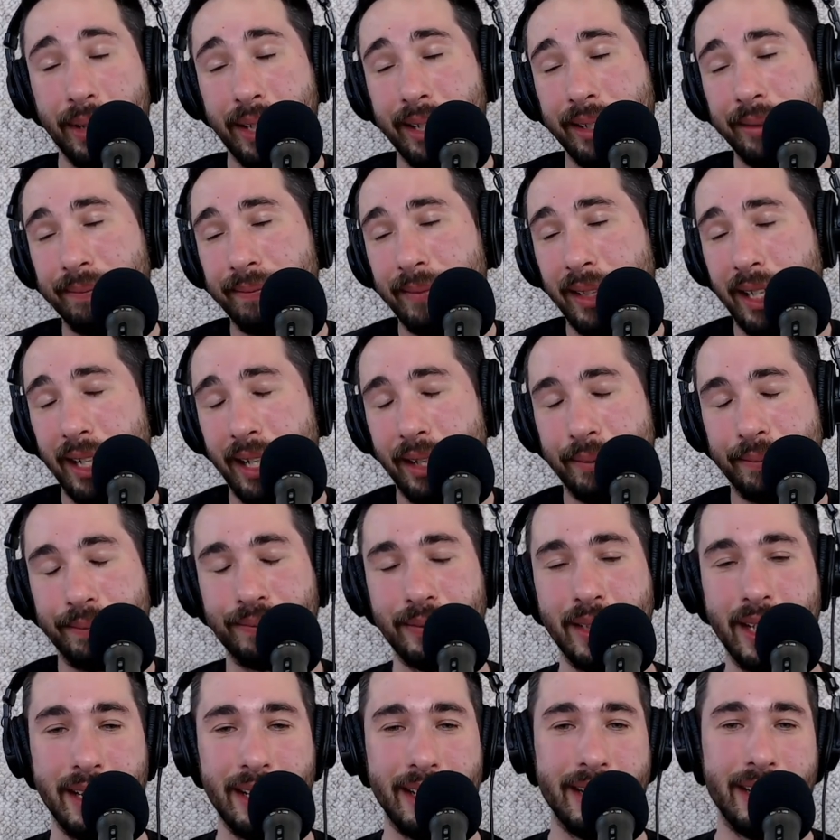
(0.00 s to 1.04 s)
But, you
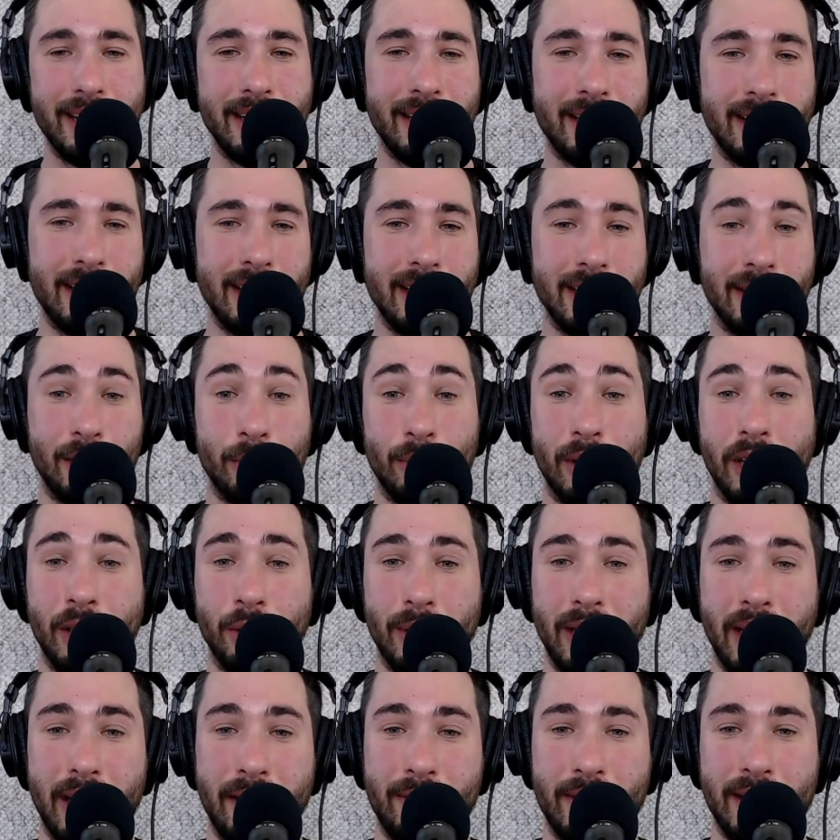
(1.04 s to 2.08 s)
know, it's
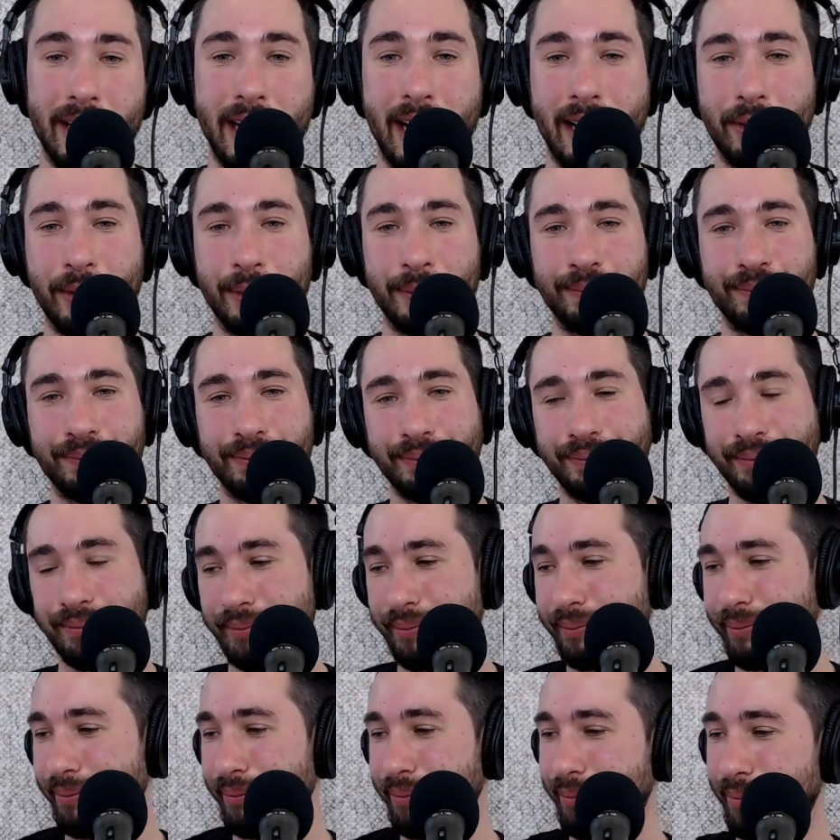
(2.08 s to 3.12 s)
the world we live in now.
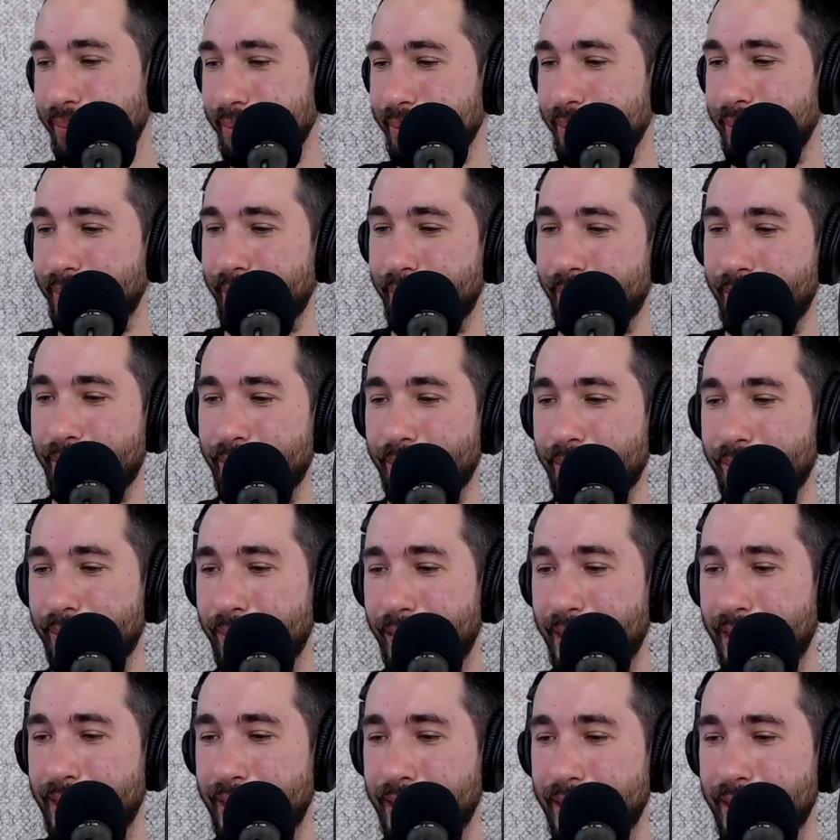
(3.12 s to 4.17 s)
That's how they see